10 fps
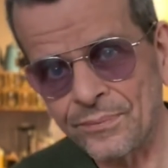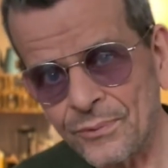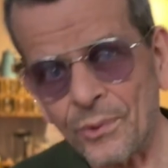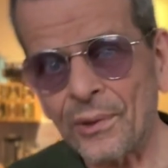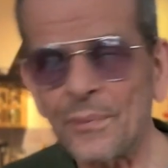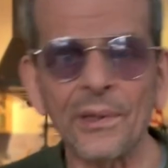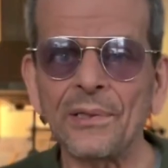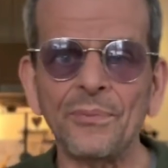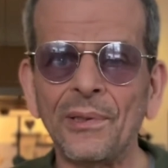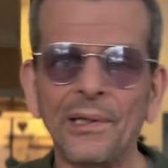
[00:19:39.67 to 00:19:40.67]
So chemically
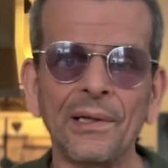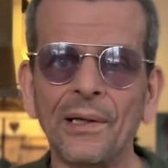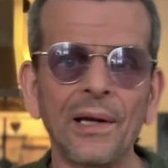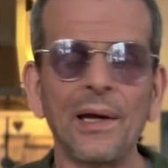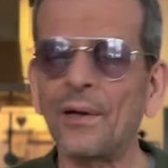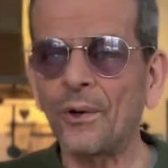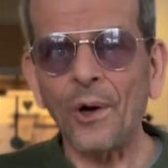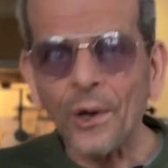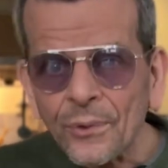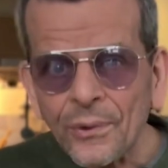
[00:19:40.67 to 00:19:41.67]
speaking,
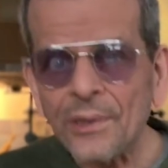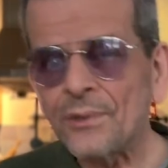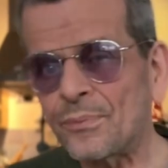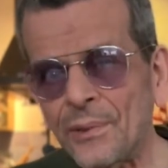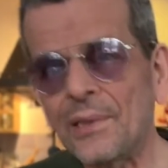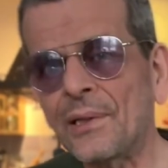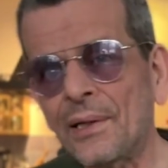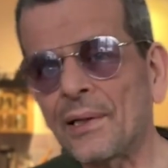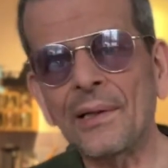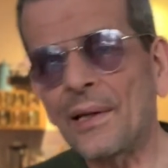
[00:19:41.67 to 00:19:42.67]
coloring
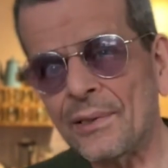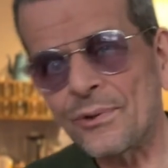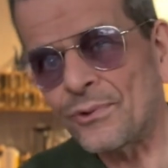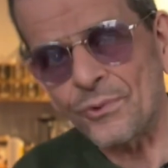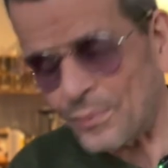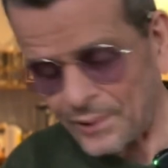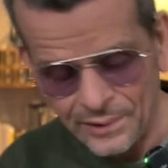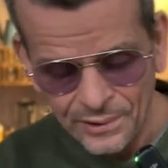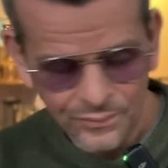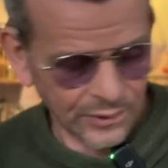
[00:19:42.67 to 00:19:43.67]
speaking, there shouldn't be
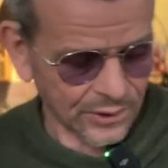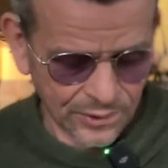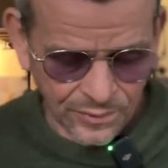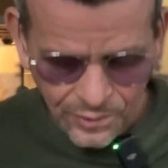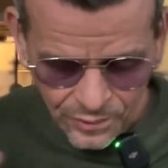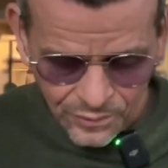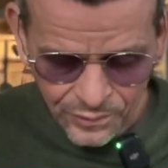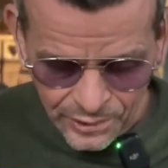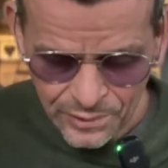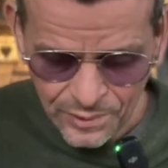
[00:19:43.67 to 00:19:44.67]
any difference for
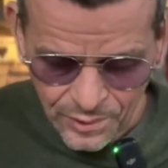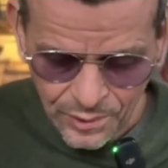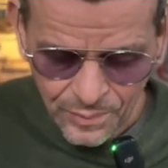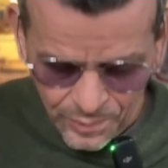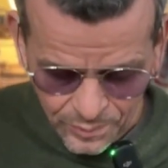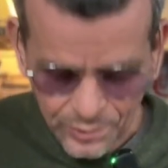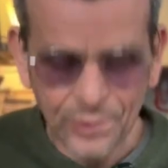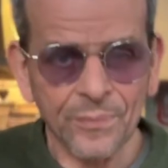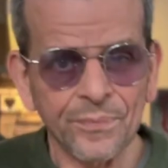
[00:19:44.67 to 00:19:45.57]
this purpose.